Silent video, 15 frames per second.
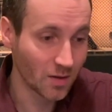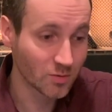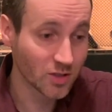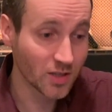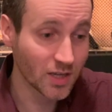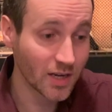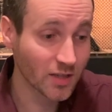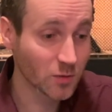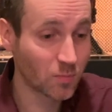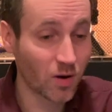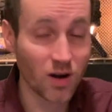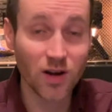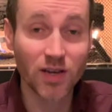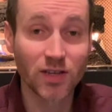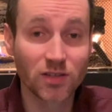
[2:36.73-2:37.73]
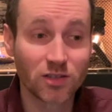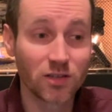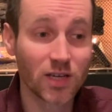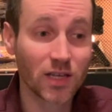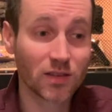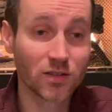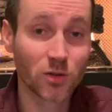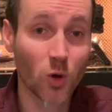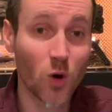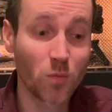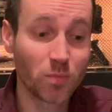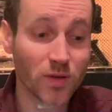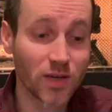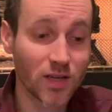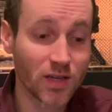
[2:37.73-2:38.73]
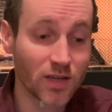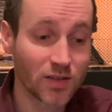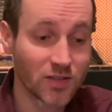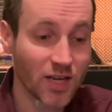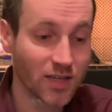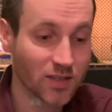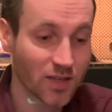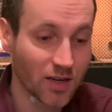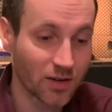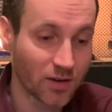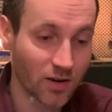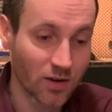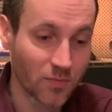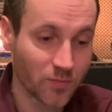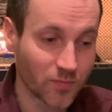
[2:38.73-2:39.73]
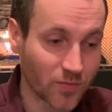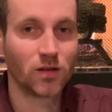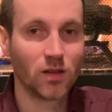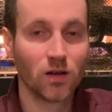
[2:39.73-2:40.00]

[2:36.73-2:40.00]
So the next part is to get this open in a text editor.